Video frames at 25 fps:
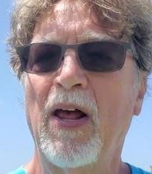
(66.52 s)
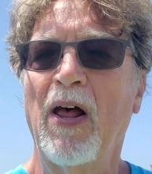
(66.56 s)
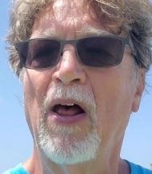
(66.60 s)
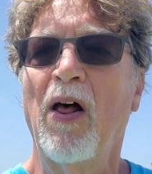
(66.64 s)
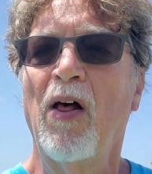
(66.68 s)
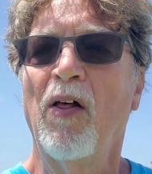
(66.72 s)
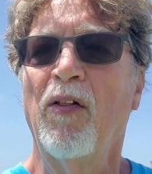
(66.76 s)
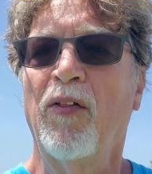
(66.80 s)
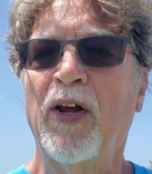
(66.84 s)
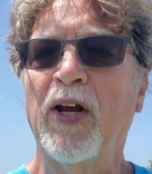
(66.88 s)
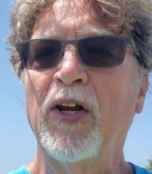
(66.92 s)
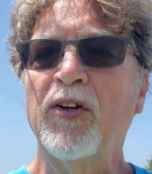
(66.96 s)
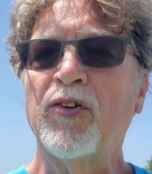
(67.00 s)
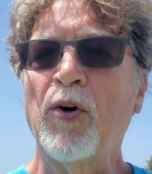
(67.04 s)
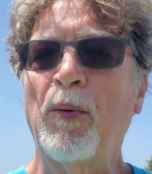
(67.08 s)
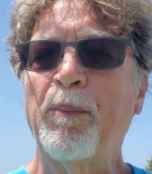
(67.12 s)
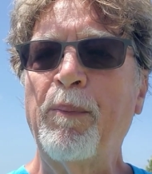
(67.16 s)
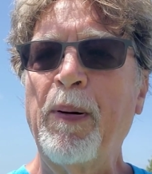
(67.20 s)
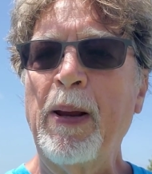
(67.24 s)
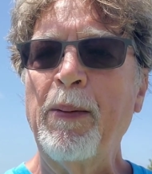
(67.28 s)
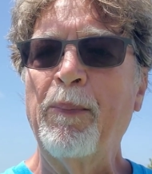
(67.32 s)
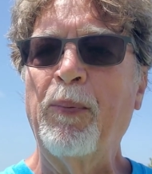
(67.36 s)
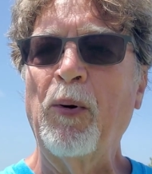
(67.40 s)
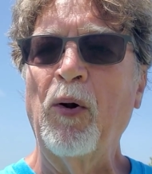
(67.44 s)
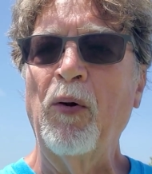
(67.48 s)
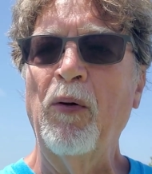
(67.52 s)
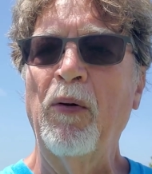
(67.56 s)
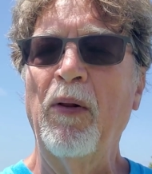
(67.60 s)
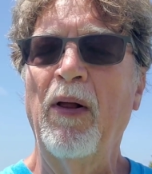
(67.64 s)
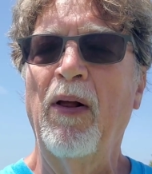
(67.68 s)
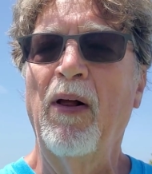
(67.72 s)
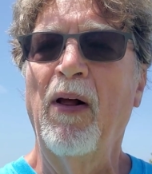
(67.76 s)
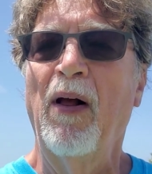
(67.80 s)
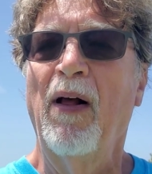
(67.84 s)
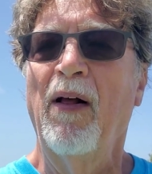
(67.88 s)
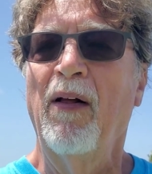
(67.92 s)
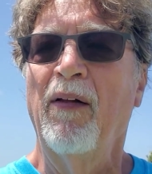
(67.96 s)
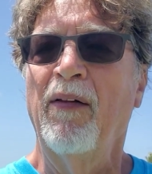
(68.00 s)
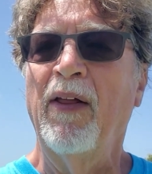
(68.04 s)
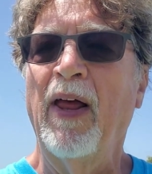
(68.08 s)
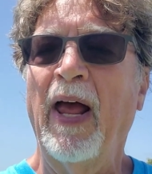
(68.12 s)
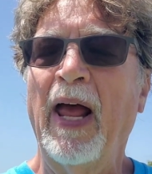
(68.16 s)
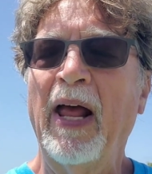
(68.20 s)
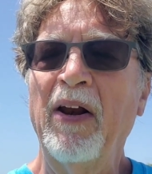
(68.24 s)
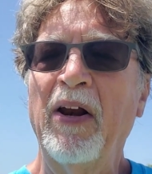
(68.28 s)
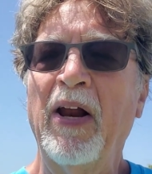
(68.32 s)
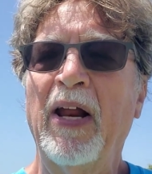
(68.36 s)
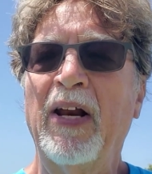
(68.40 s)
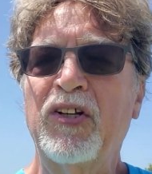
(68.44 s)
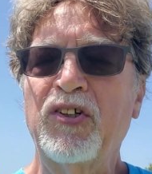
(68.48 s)
These are people,
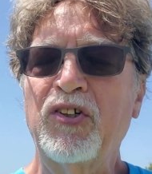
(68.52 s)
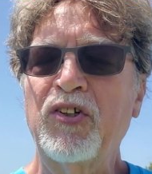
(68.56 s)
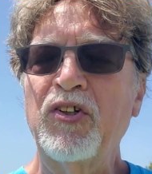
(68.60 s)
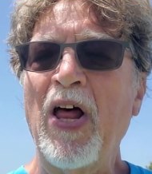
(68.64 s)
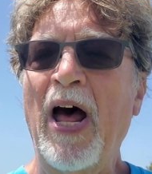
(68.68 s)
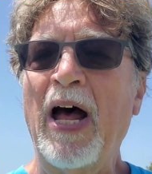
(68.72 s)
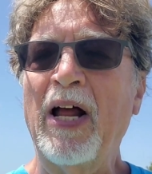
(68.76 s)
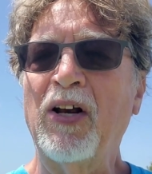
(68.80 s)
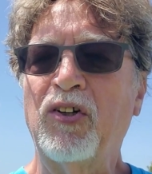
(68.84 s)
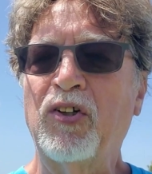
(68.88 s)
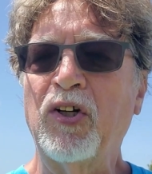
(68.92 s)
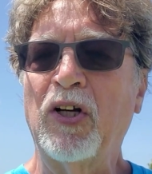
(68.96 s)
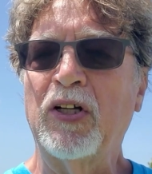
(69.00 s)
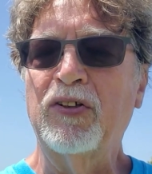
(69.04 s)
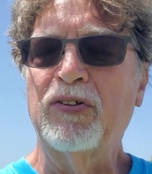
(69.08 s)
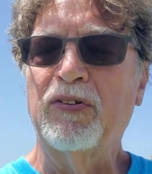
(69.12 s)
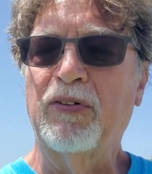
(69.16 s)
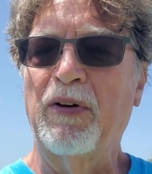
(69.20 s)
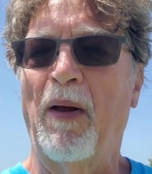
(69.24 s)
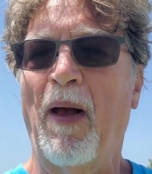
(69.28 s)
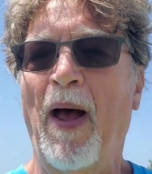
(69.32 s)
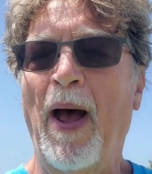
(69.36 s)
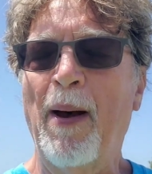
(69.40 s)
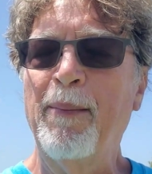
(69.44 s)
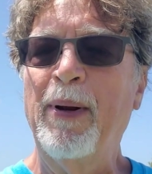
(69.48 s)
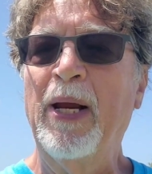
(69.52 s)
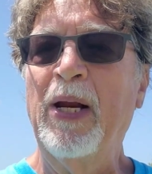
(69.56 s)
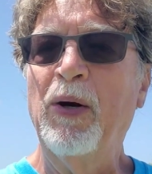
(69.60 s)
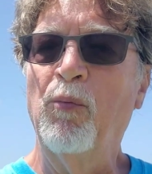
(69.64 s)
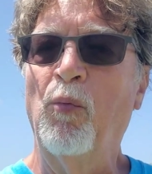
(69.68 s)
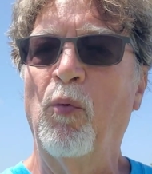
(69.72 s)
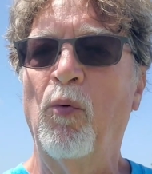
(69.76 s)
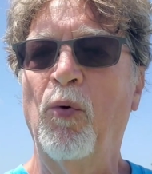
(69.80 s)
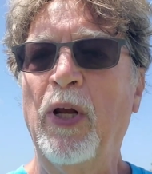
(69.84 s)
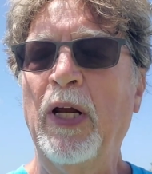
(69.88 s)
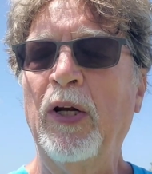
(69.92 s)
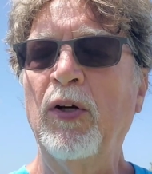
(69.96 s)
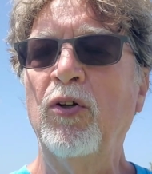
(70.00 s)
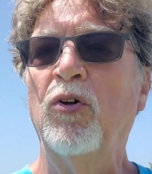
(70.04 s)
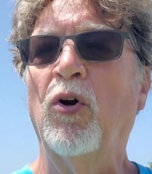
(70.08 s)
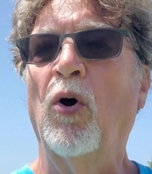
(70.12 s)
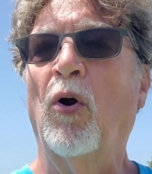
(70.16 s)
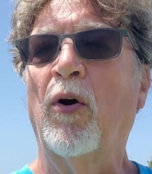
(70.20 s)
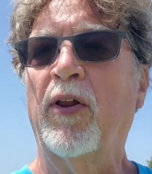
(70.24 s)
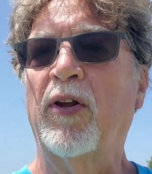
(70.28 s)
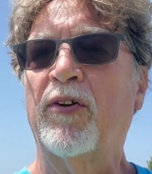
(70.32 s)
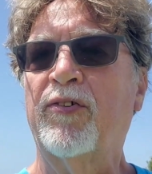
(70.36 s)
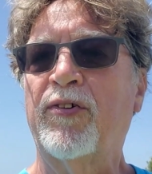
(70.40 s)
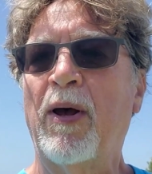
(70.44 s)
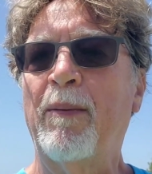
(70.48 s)
and it's not just, I mean, you can go
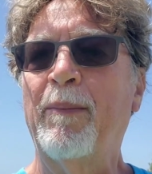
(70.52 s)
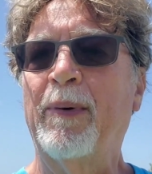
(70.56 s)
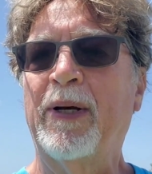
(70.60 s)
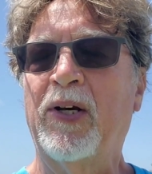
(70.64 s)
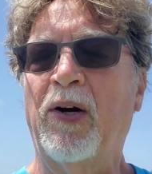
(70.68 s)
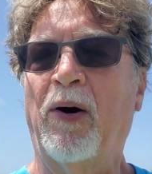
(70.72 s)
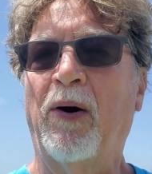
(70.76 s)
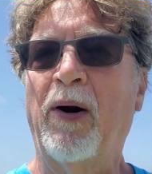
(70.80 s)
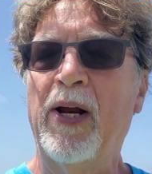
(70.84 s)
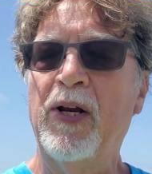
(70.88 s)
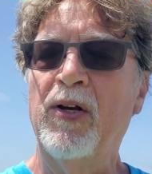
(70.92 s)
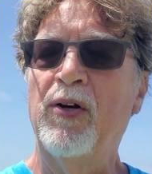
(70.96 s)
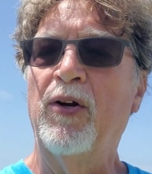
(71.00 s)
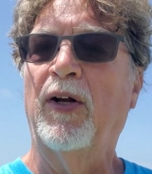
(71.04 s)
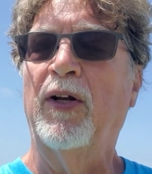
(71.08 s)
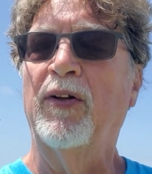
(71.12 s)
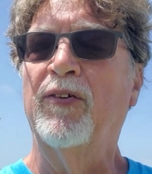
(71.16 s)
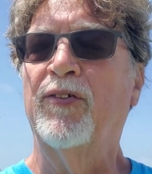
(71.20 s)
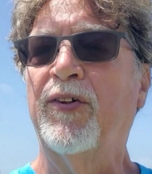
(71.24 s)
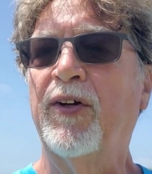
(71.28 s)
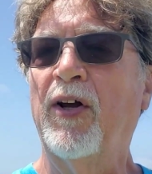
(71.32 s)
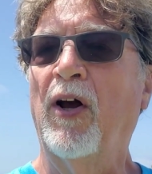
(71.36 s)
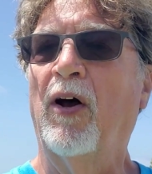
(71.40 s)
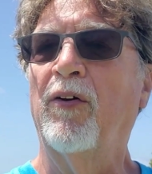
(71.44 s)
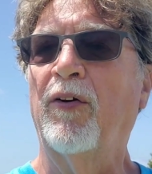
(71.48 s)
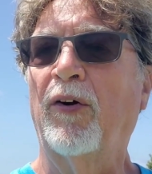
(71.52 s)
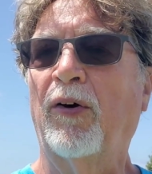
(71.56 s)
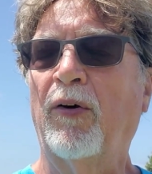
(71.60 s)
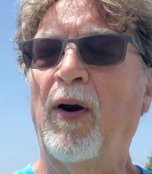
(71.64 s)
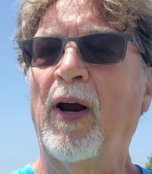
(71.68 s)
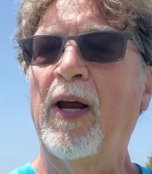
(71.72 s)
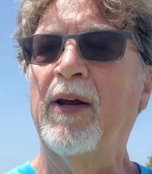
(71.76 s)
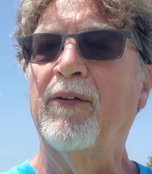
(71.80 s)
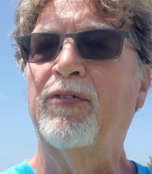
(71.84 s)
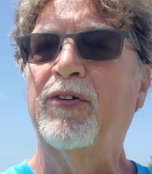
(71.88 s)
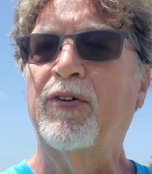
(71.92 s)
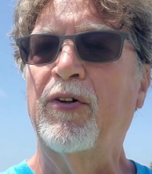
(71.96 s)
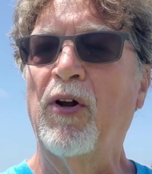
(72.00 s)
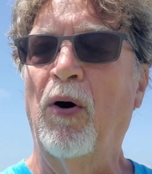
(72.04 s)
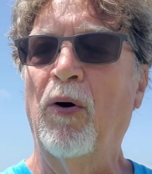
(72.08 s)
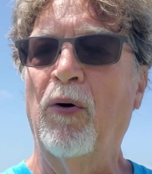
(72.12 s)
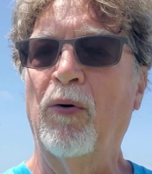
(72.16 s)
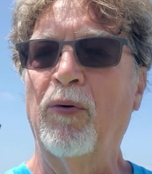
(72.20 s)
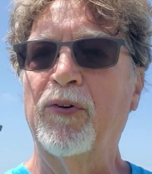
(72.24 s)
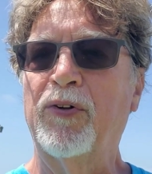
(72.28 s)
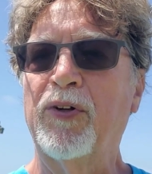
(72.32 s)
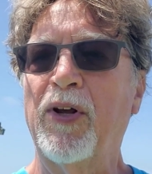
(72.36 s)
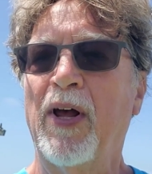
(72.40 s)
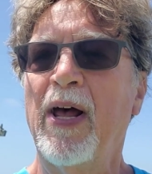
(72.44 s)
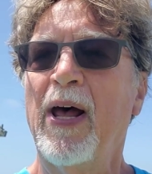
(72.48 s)
to the cemetery and you can see all the
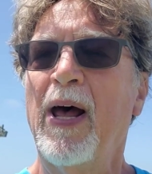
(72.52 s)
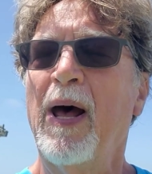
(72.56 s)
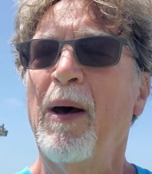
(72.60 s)
gravestones,